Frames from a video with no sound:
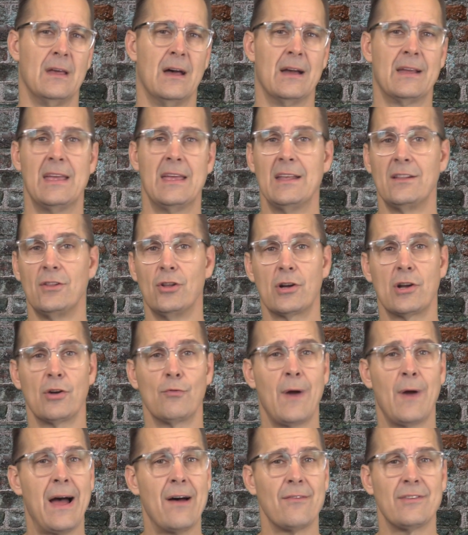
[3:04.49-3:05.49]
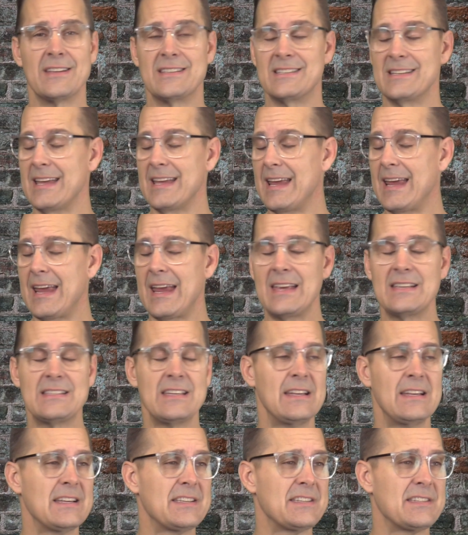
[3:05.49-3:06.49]
Again, look around. It's
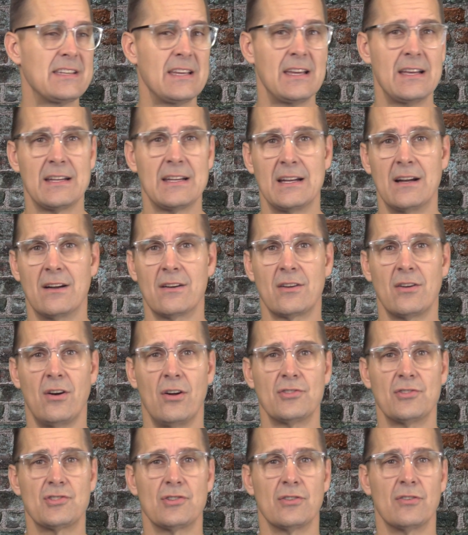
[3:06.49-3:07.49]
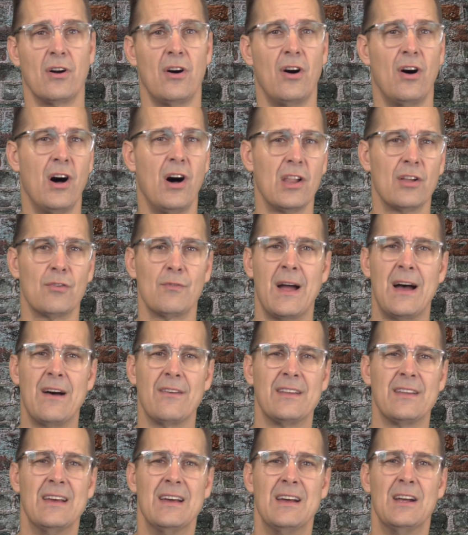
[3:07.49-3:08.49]
easy to see it in our culture all
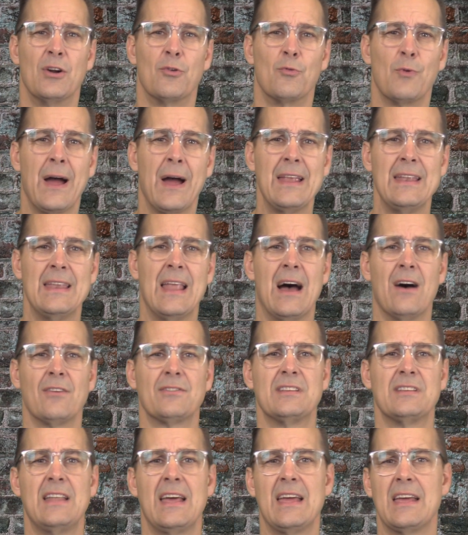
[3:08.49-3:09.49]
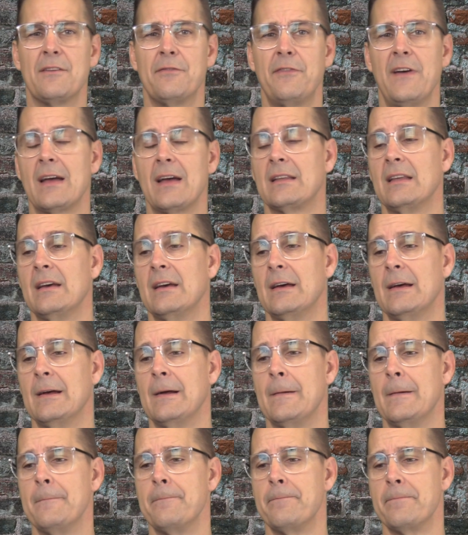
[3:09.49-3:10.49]
around right now today. In fact,
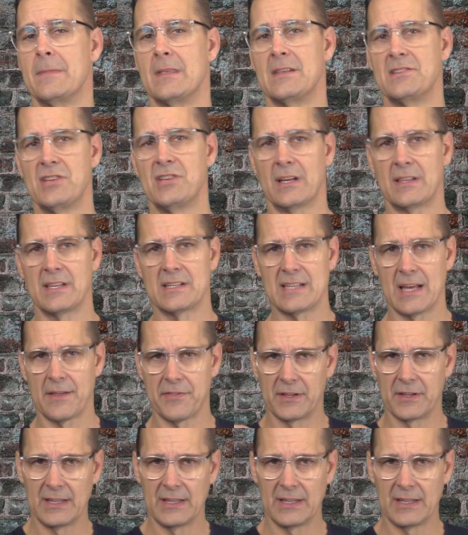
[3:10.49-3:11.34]
check this out.